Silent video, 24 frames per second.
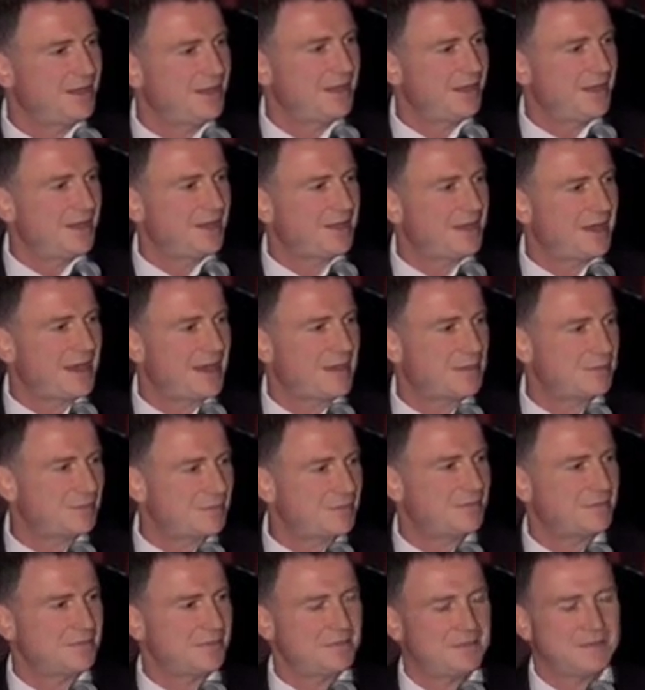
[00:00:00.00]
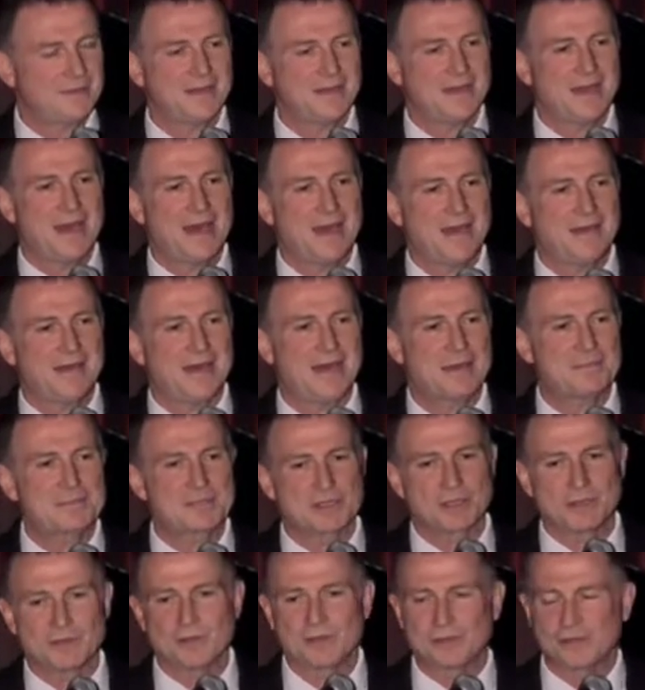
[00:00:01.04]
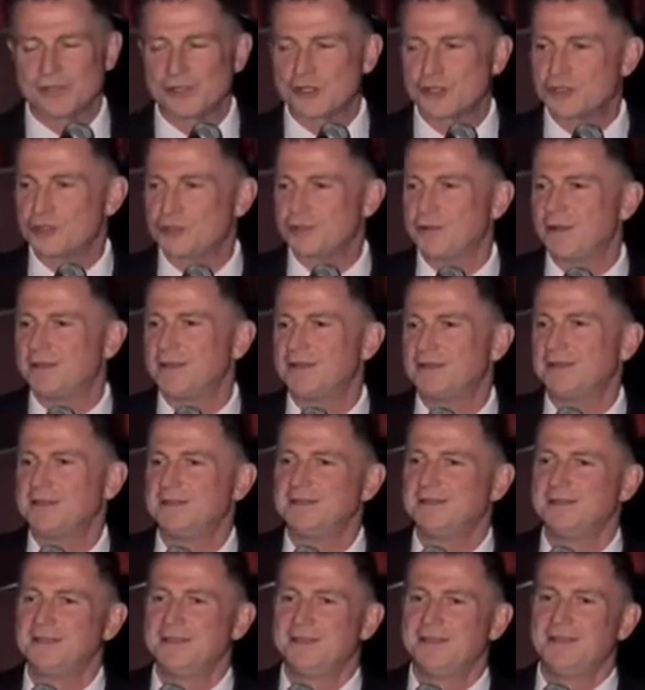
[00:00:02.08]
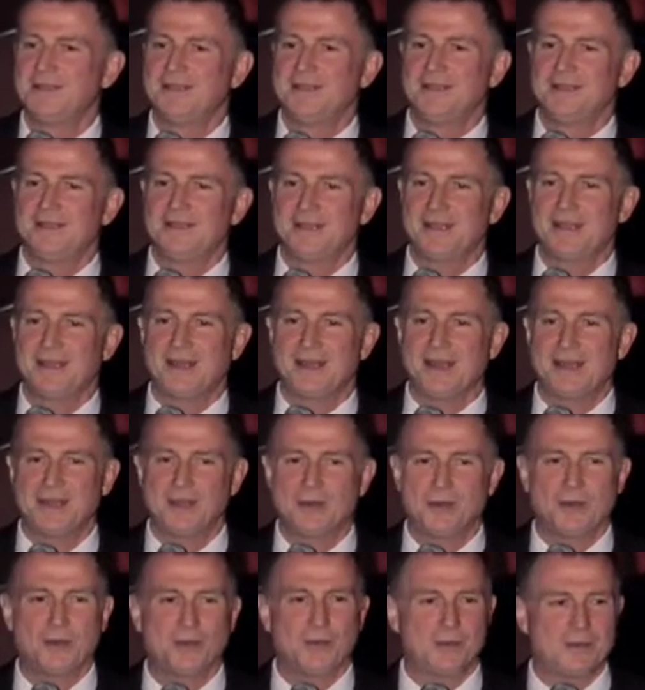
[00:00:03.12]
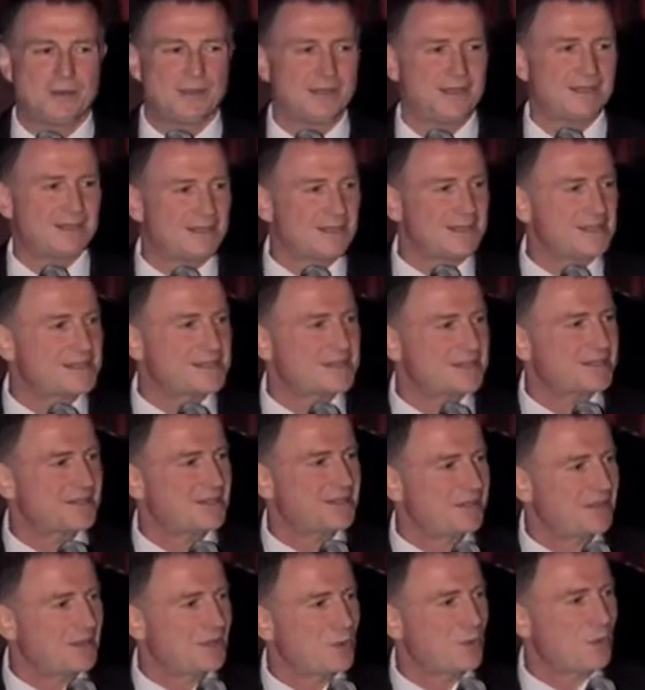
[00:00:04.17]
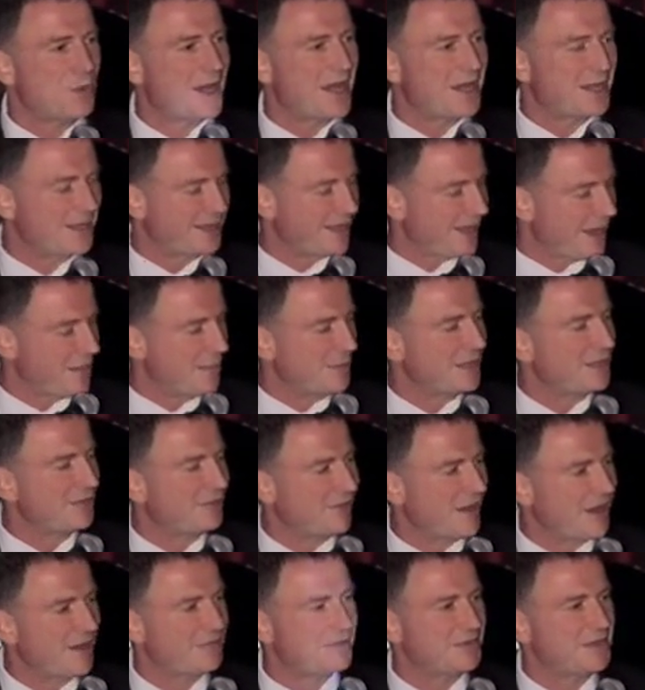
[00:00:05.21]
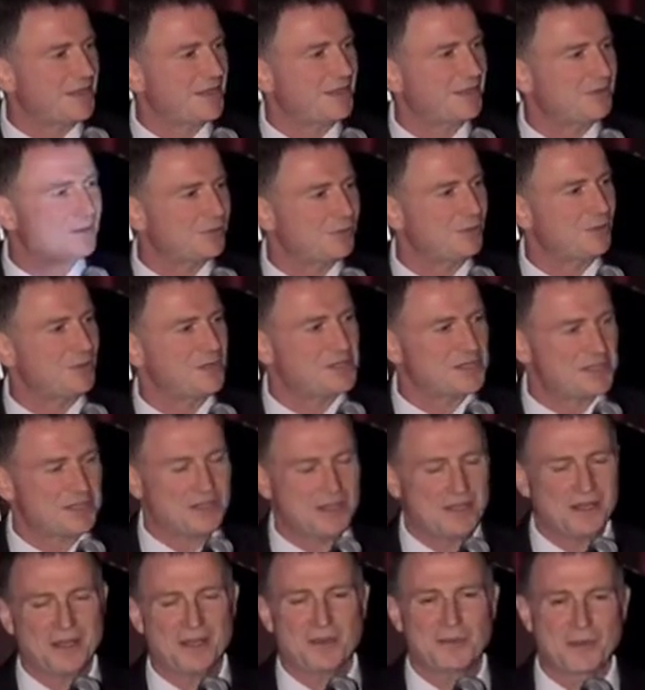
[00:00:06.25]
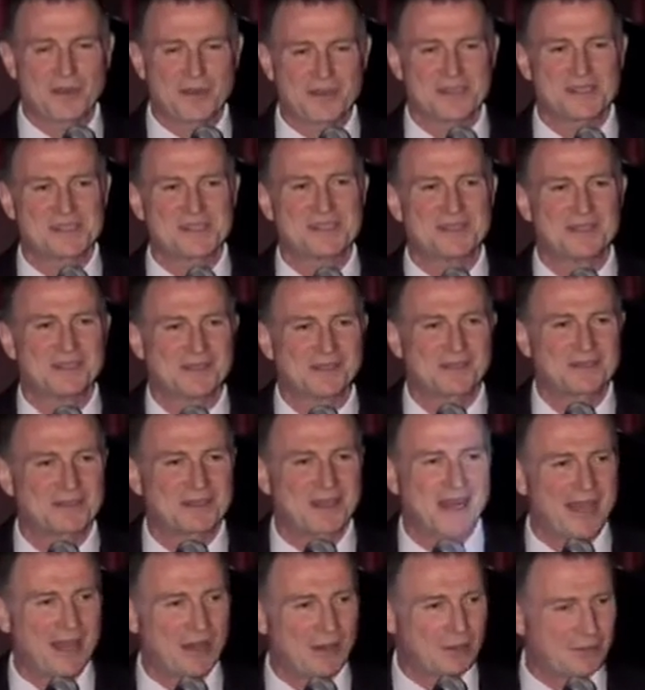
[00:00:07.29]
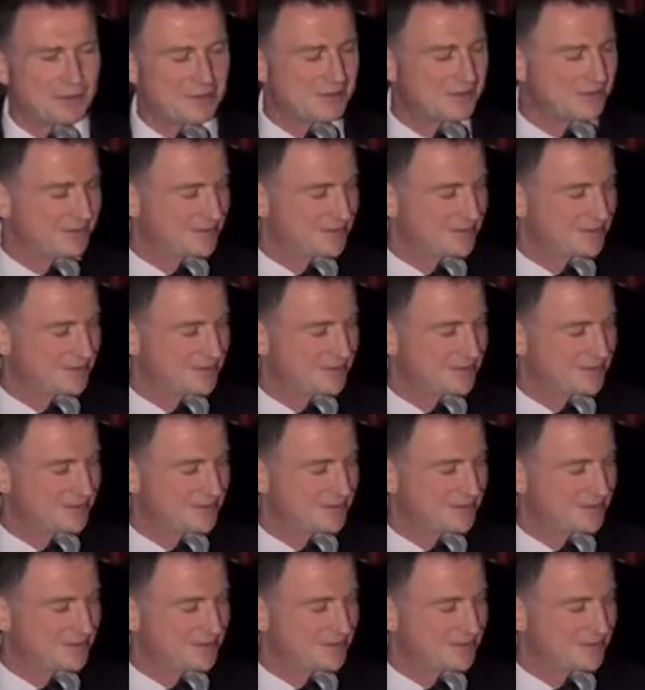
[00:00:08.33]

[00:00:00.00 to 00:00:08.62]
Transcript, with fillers: and I'm absolutely sure that I know at least one Lamed Vavnik who is here with us in the crowd.